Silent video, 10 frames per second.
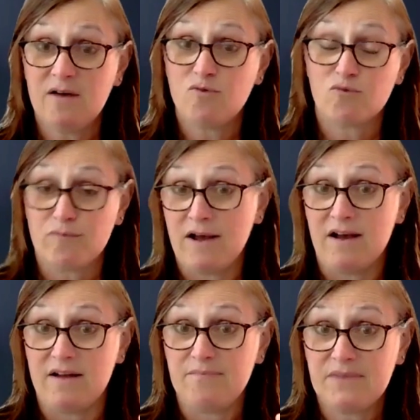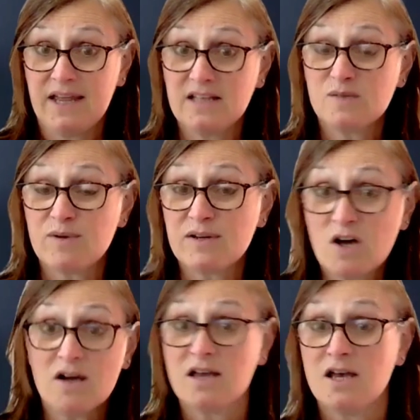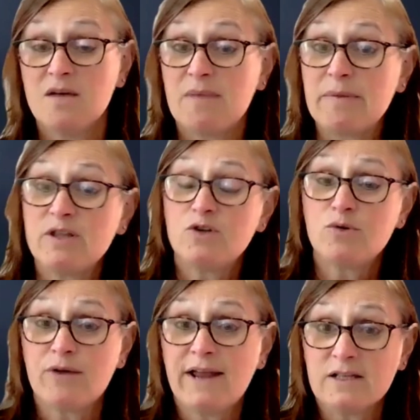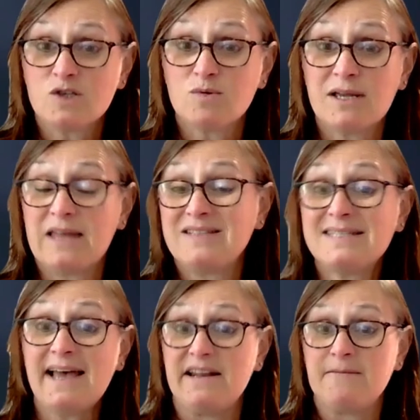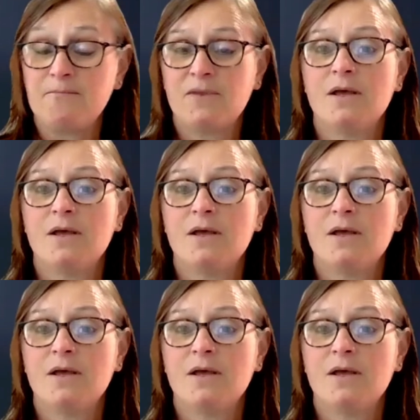a handspring tuck, maybe they do their hamstring and set.